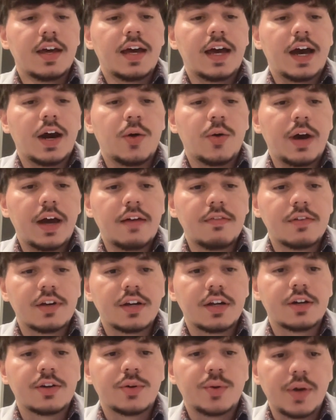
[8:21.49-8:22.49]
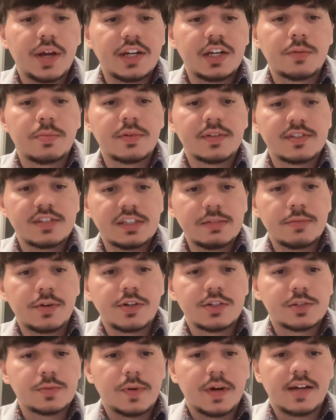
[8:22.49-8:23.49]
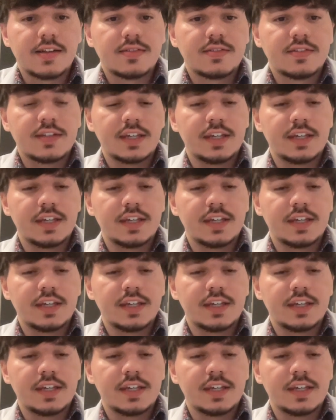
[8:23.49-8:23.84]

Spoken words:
However, a greater placebo response